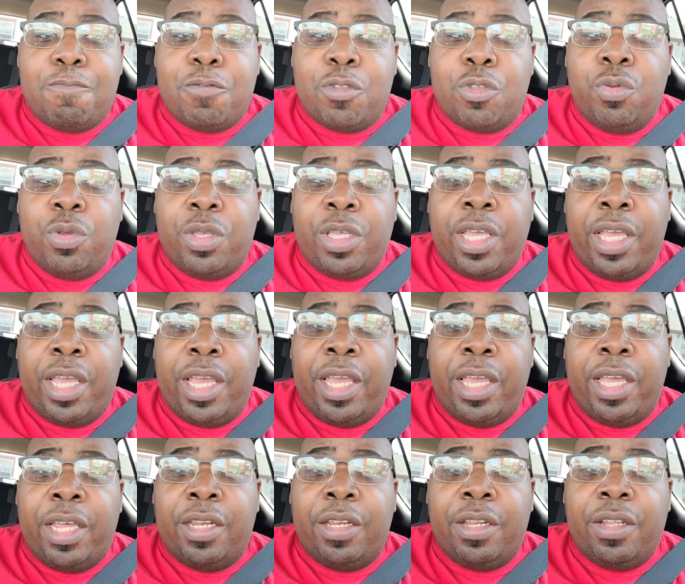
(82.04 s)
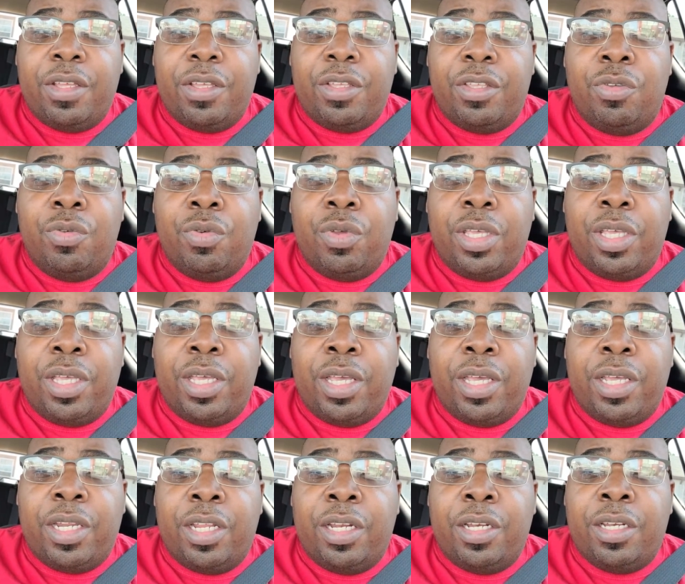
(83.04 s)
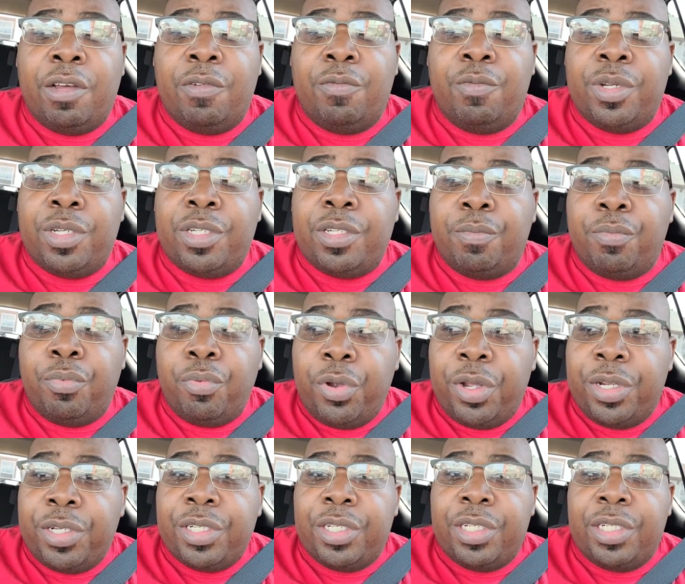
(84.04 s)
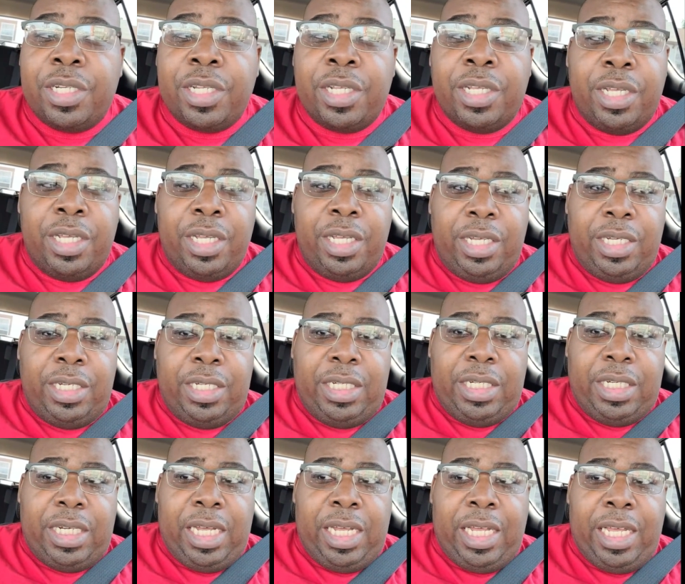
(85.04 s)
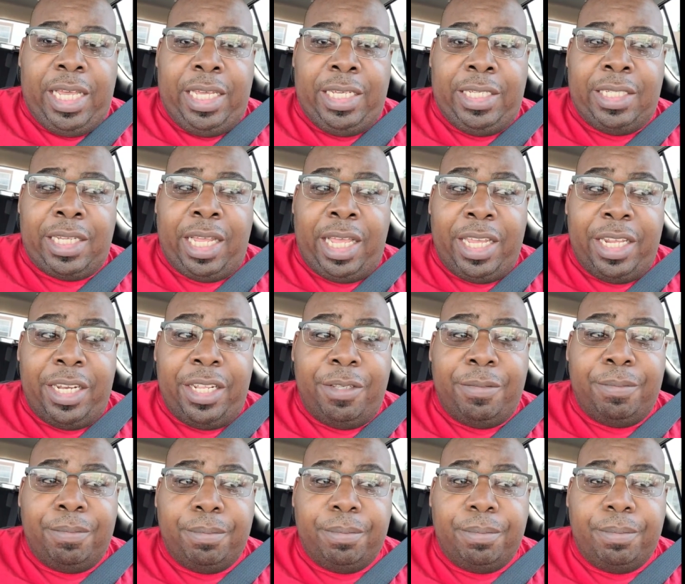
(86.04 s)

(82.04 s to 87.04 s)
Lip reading: You can end up with depression, anxiety,